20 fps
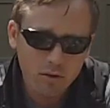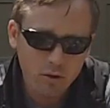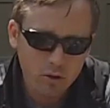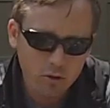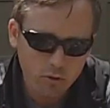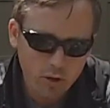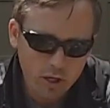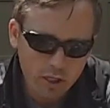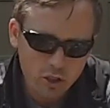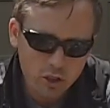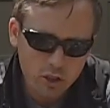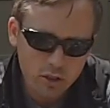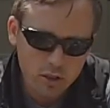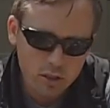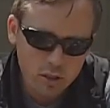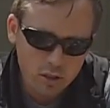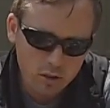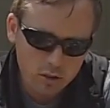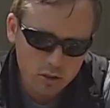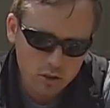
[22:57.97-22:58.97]
Correction
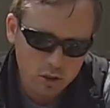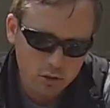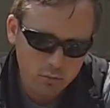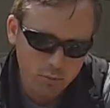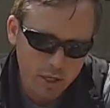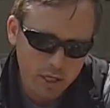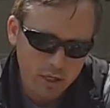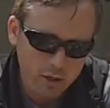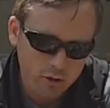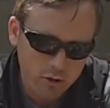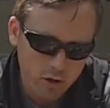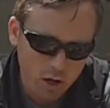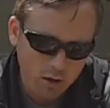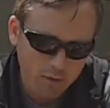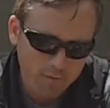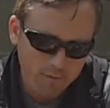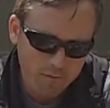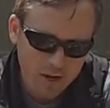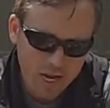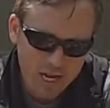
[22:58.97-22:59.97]
should make your dog
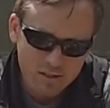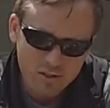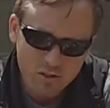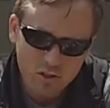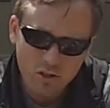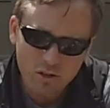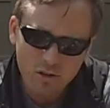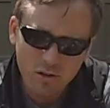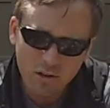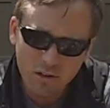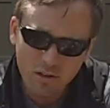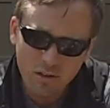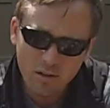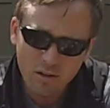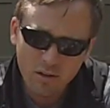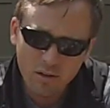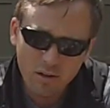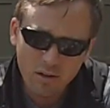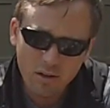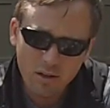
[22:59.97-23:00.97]
faster.
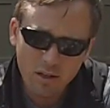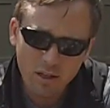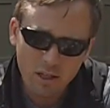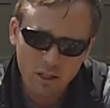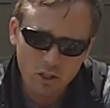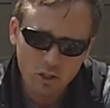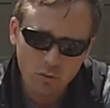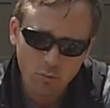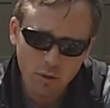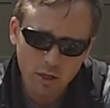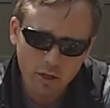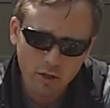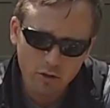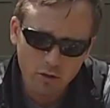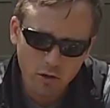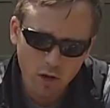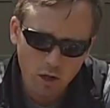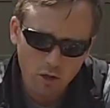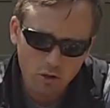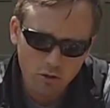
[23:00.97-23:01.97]
It should make your
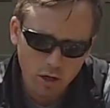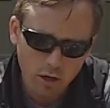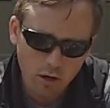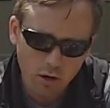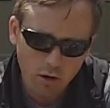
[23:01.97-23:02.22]
dog try